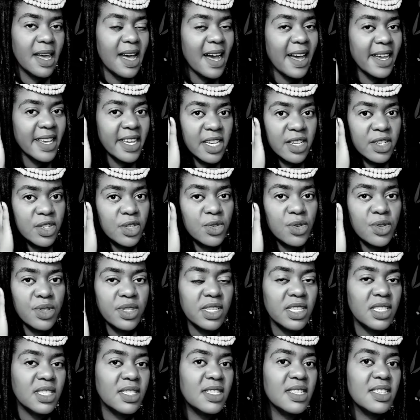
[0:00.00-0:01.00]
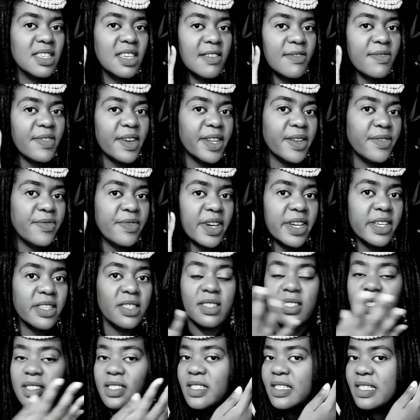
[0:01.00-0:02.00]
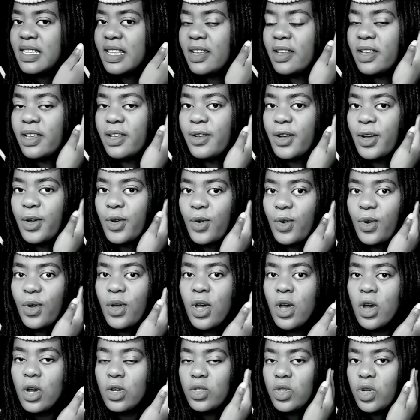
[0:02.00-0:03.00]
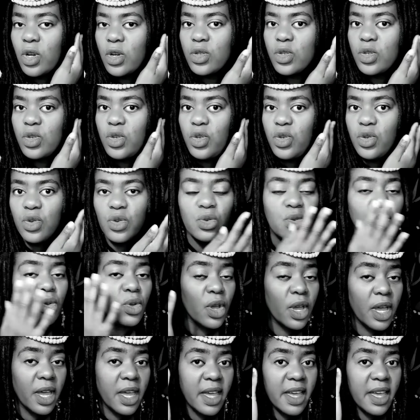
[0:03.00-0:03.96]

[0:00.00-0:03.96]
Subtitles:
I can do this, give advice, or talk to you